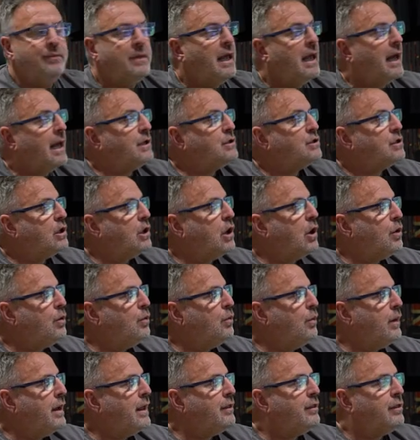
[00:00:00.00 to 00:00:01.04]
and to go
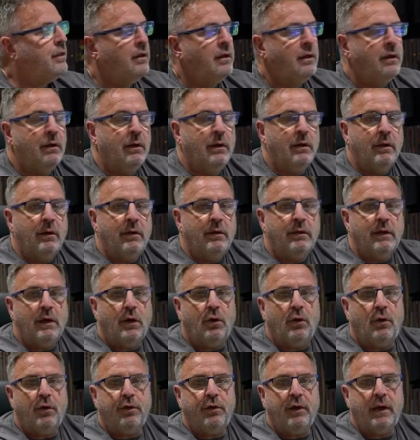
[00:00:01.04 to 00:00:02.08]
with the
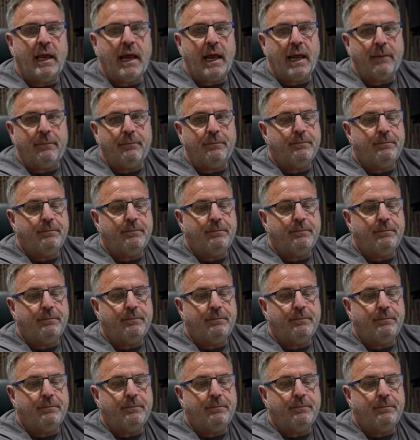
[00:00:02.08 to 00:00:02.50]
author name,